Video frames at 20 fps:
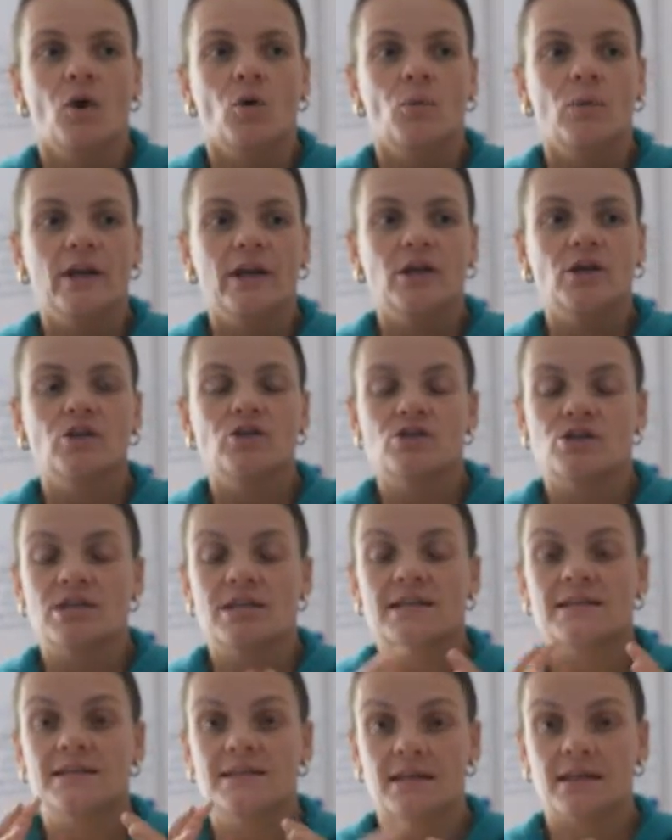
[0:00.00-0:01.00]
We
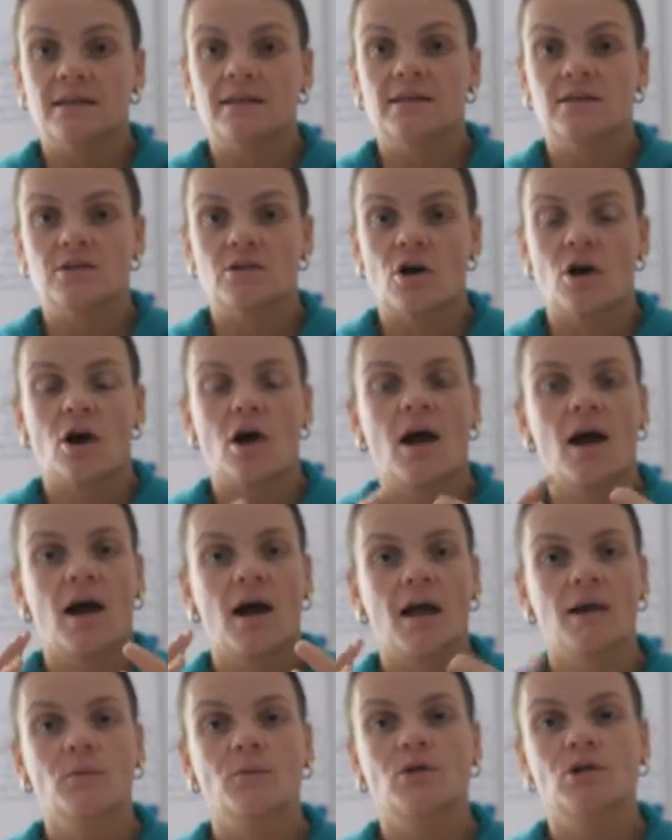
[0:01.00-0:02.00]
usually sing the song.
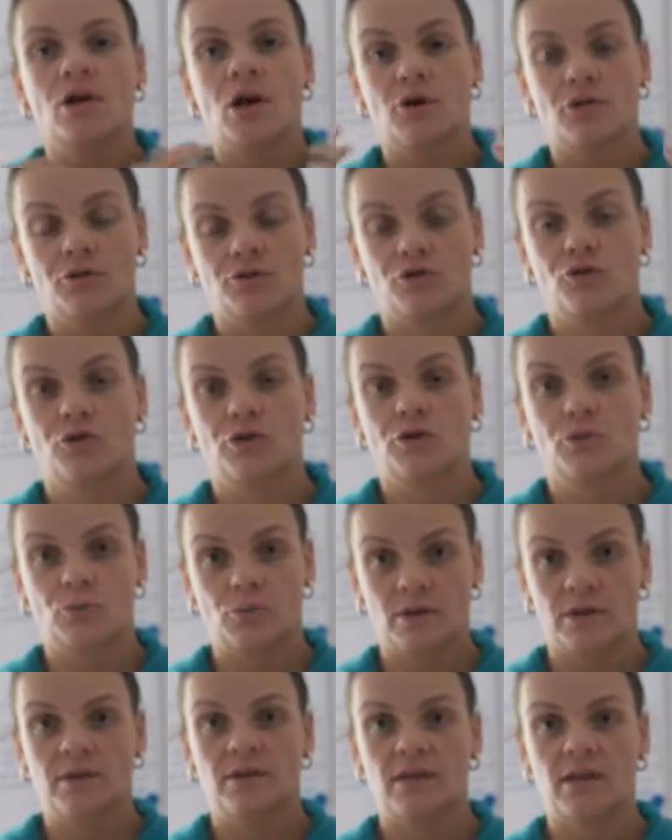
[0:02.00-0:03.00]
I will go through it
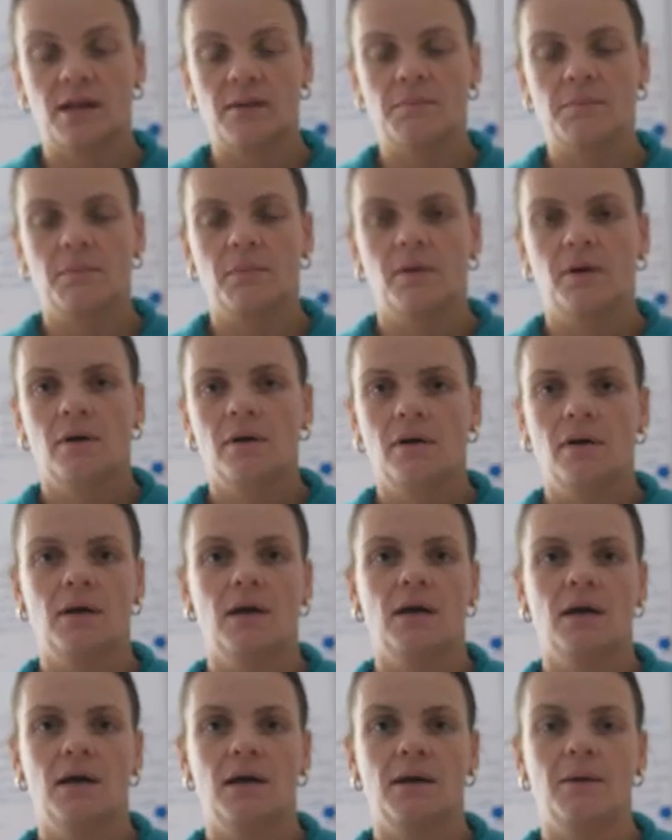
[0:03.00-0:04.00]
with them
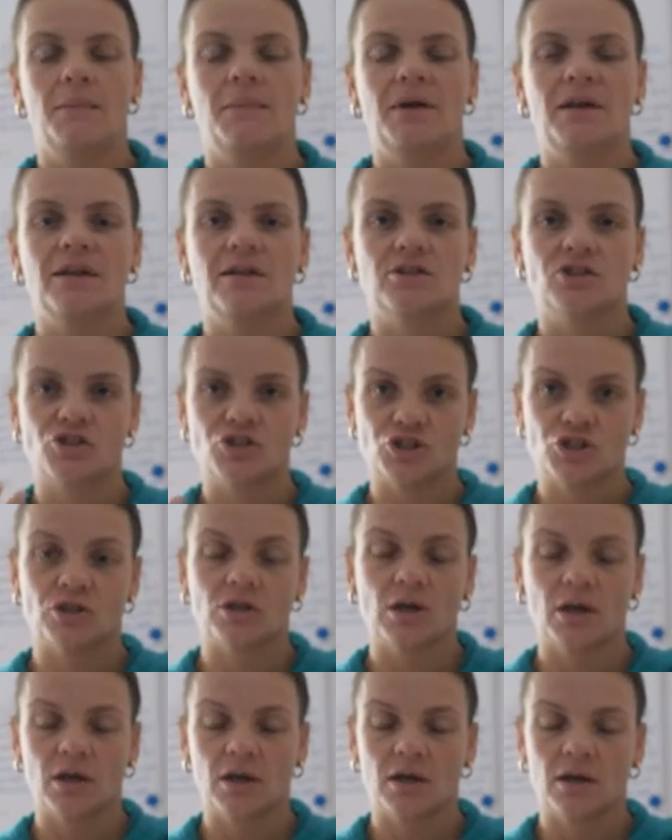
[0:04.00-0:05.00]
and
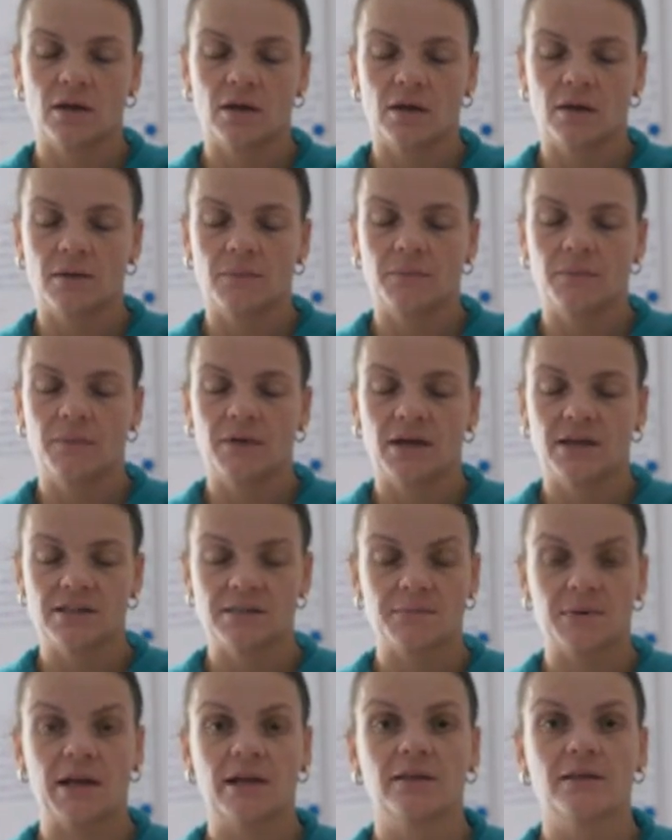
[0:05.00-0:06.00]

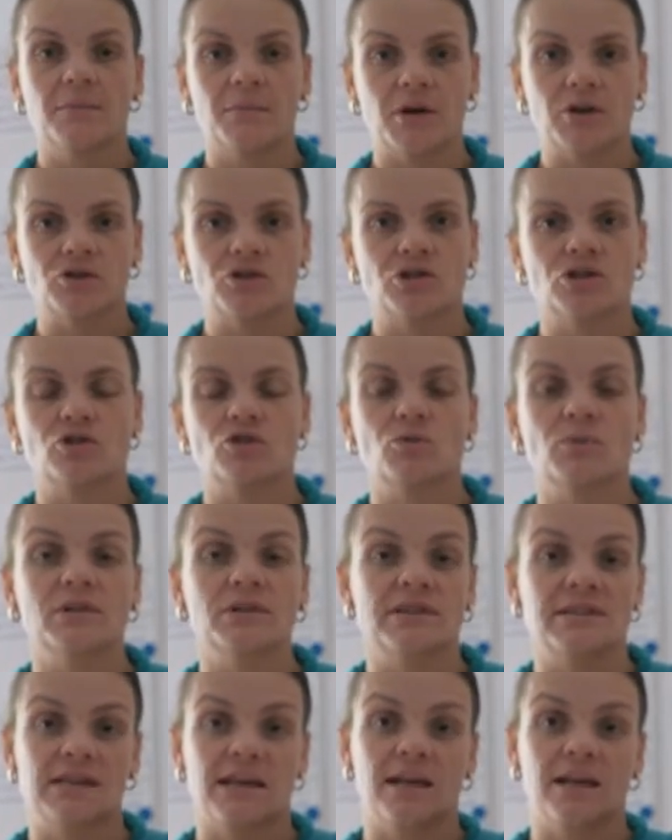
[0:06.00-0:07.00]
explain the motions.
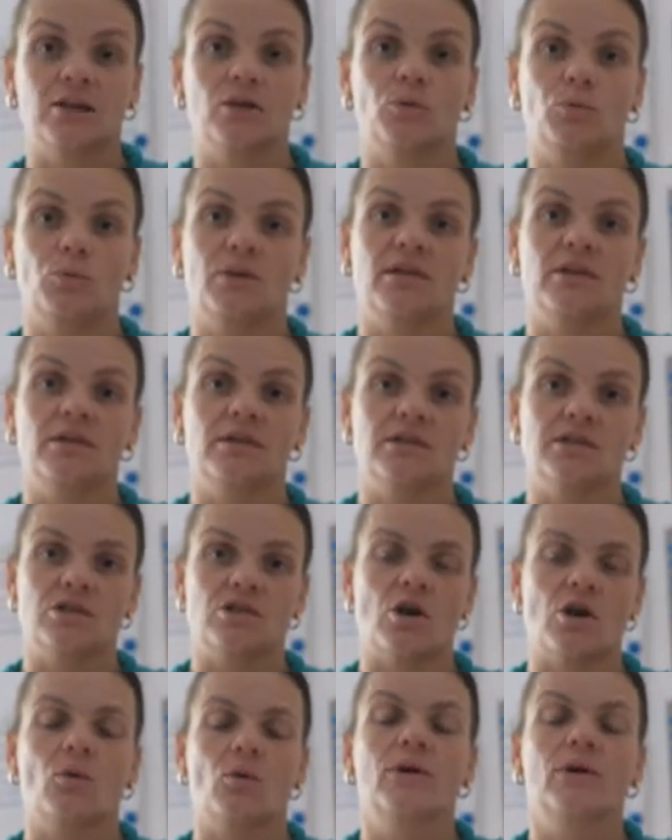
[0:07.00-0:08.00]
We'll sing it with the
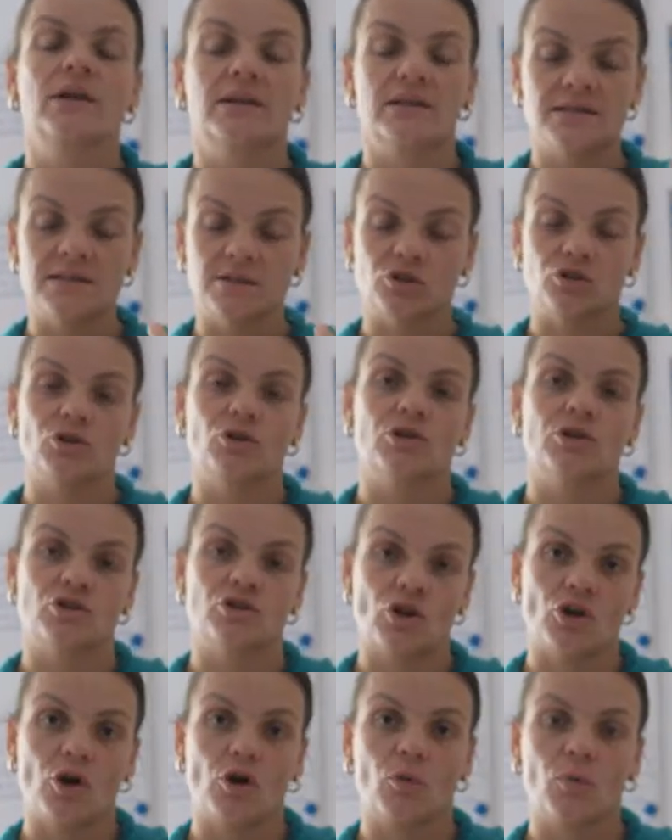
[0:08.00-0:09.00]
song. We'll listen to the
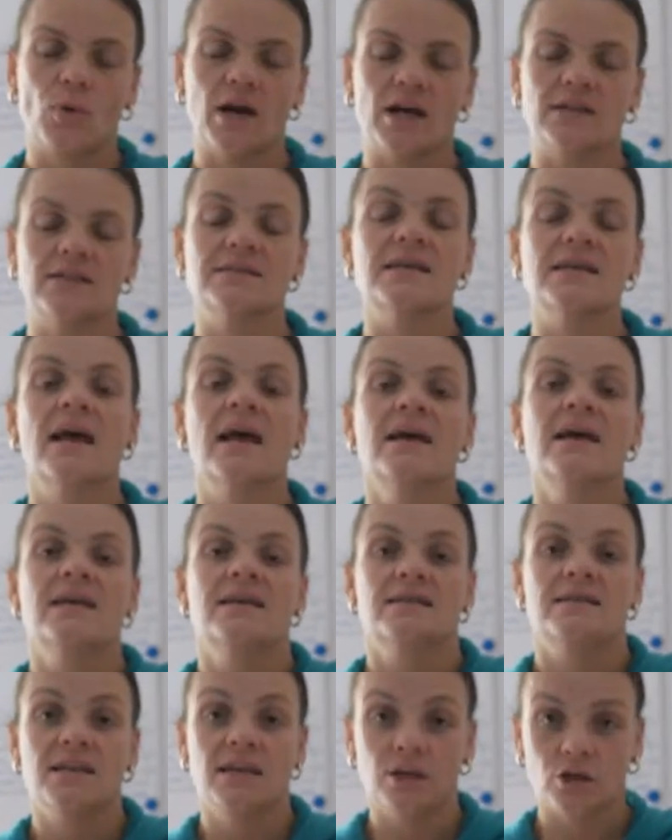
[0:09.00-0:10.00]
song once,
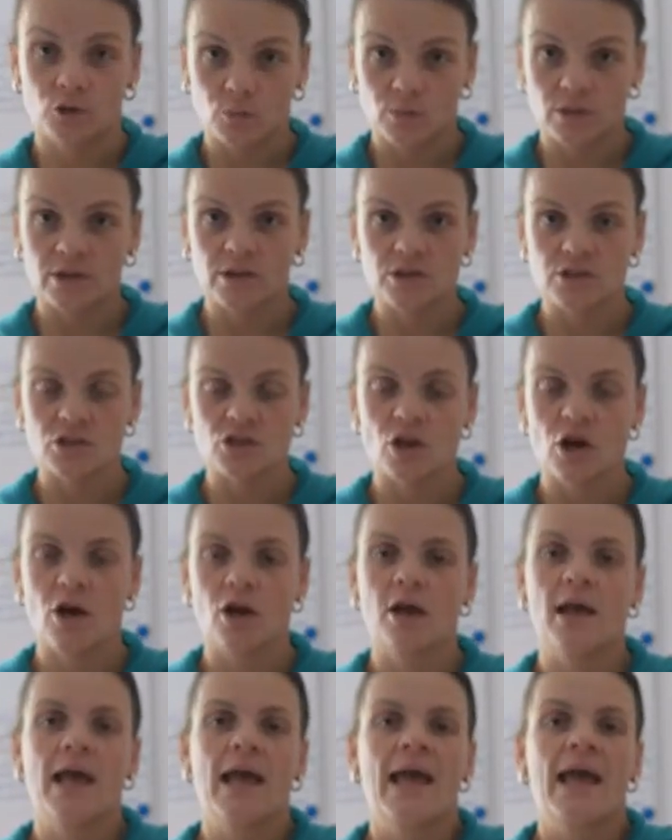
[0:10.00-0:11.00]
sing it with the
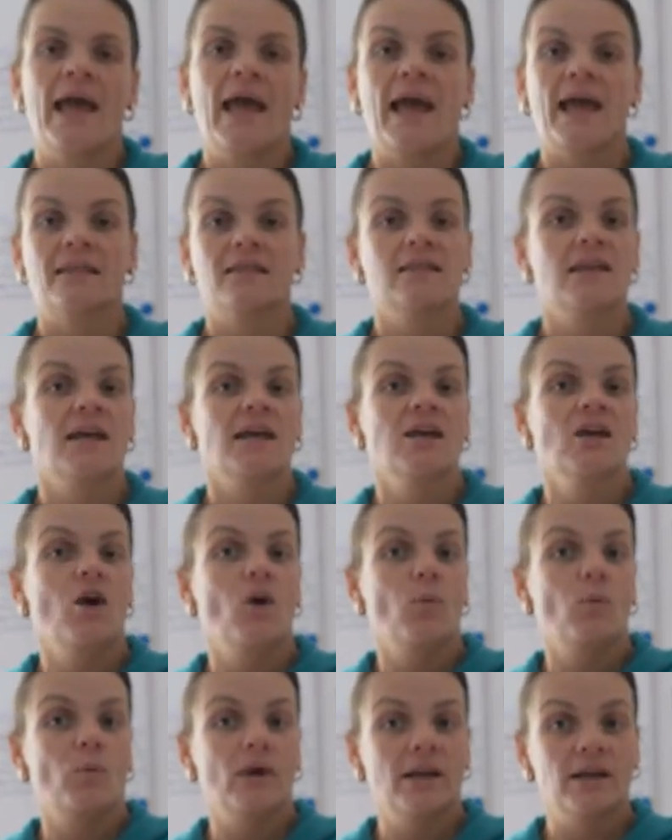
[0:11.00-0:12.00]
song, and then
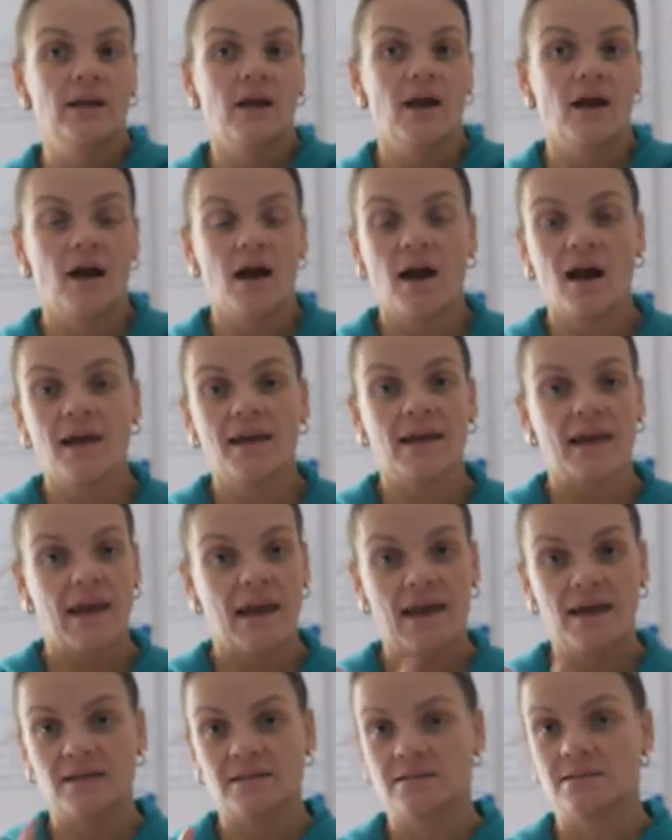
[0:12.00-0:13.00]
when I
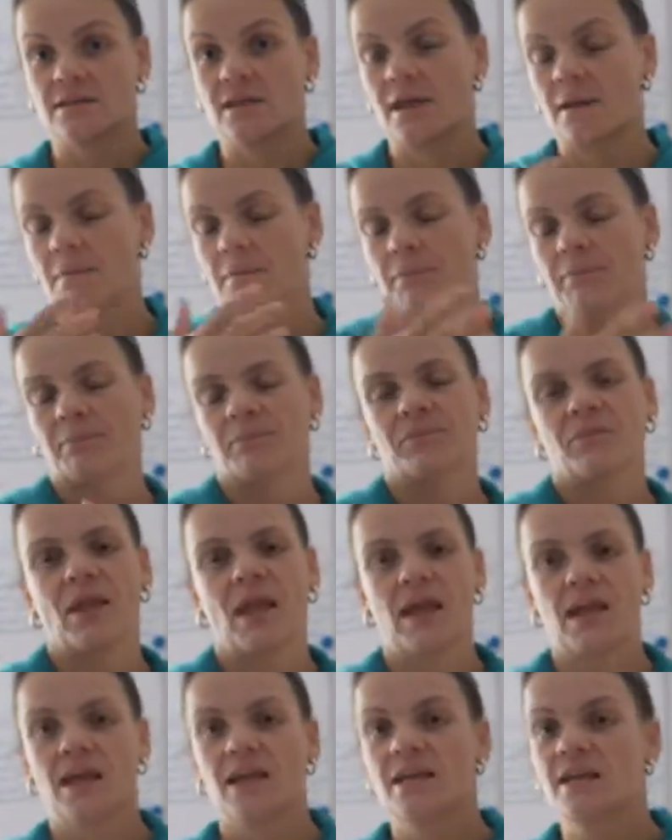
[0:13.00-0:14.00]
ask them
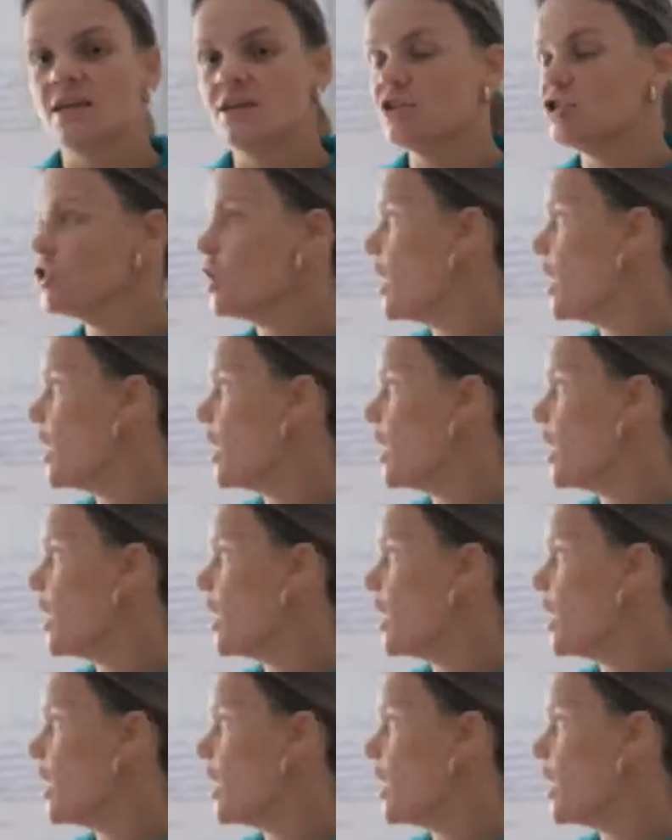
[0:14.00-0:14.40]
each,